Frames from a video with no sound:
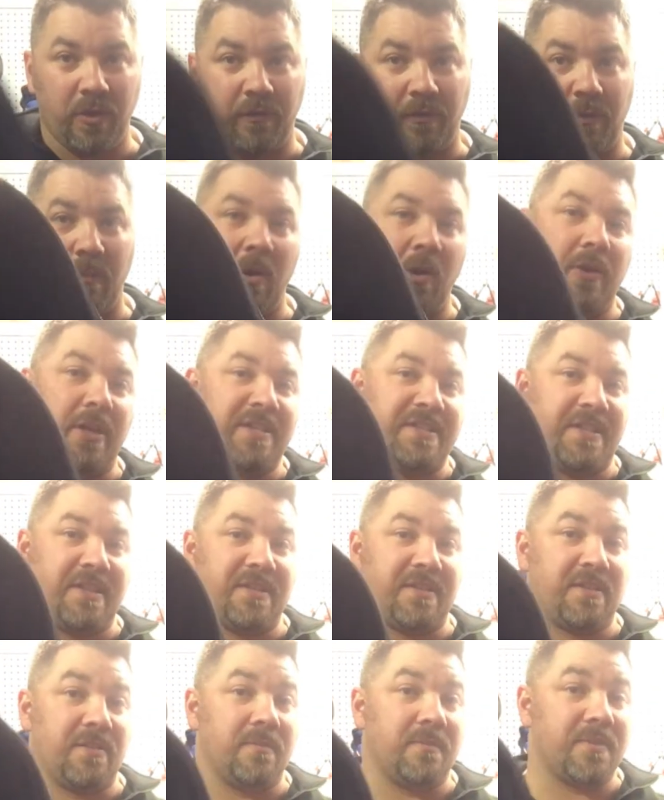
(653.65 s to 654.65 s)
hood from OS
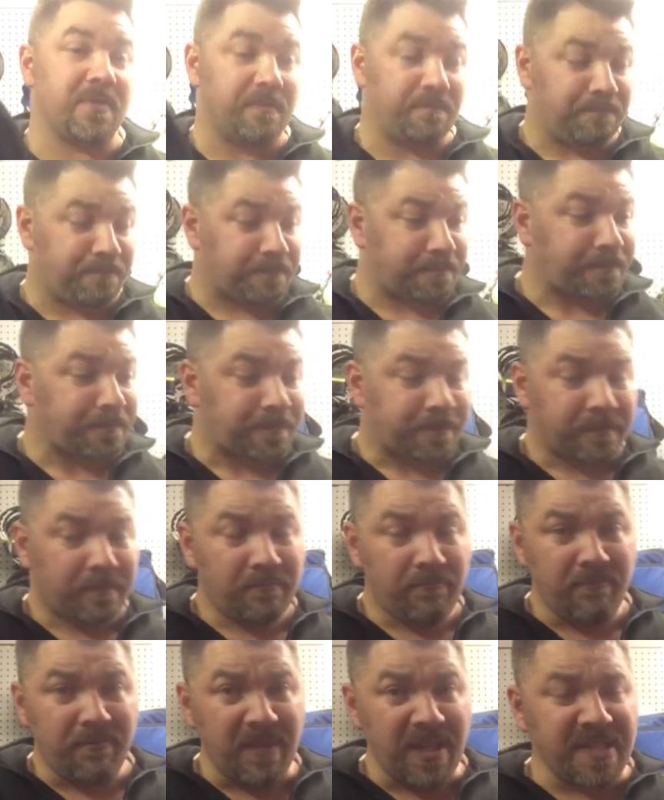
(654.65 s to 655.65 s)
Systems
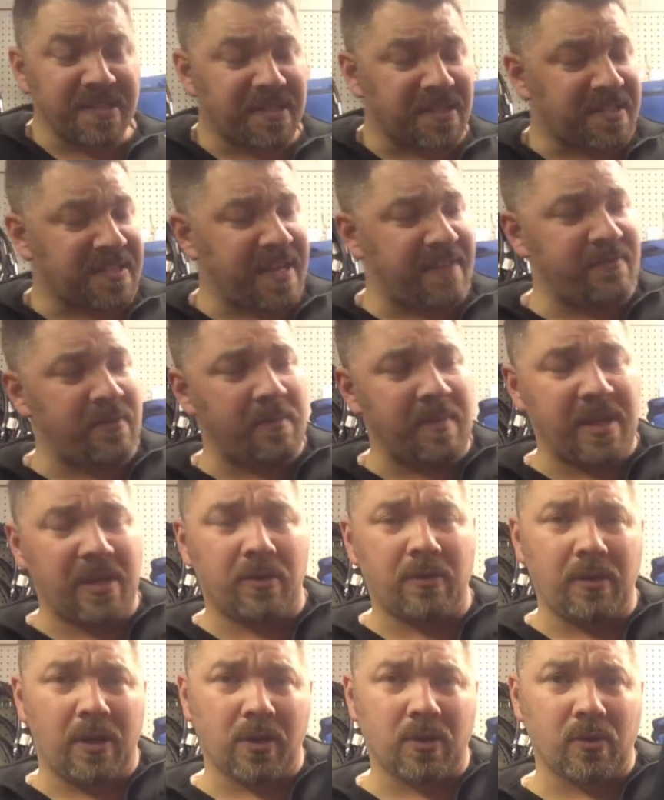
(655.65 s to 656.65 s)
is a
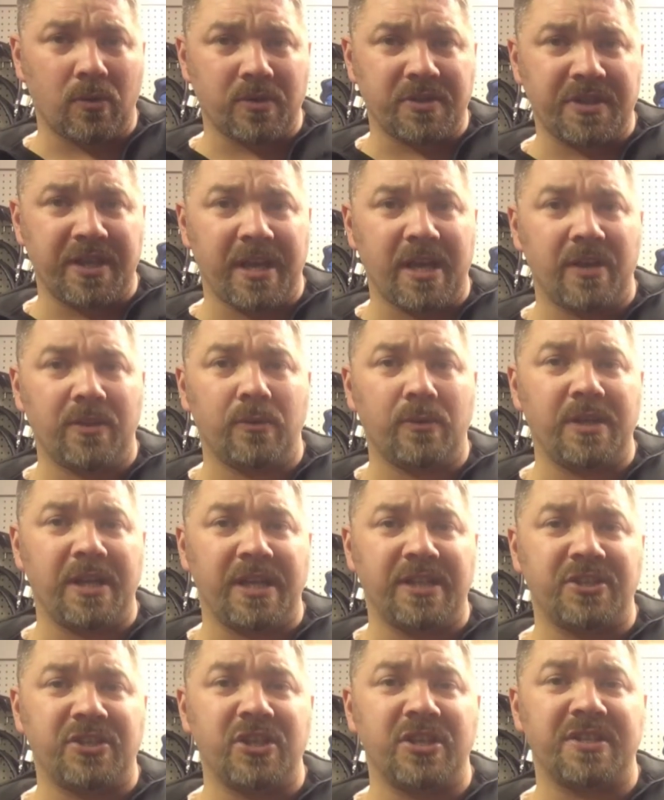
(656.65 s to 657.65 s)
7mm. Of course, the other one
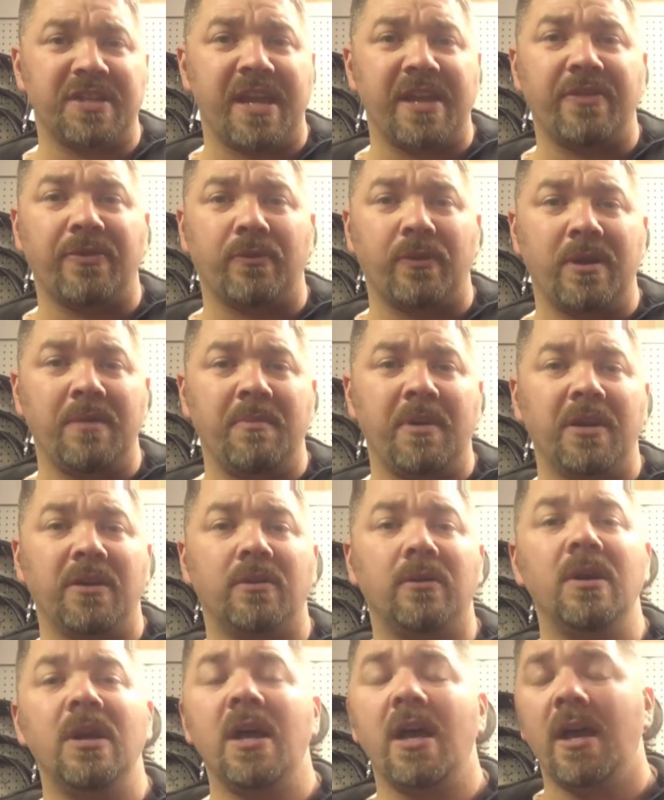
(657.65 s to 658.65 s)
is just a
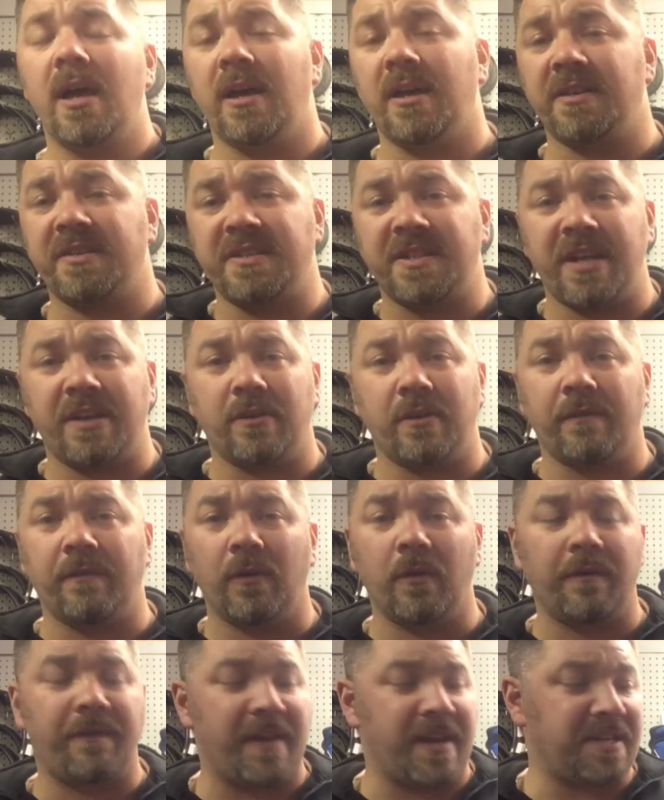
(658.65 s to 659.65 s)
3mm standard
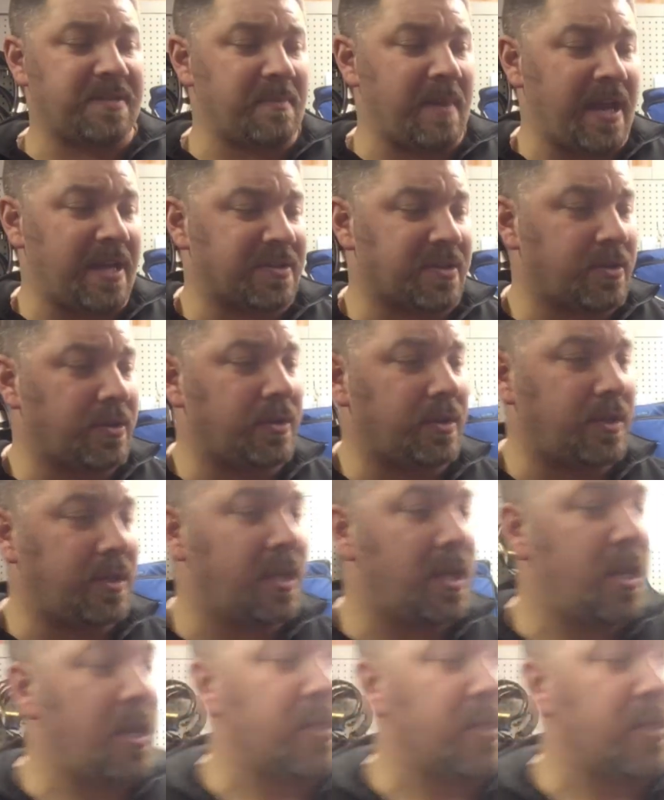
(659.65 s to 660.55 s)
full face mask hood.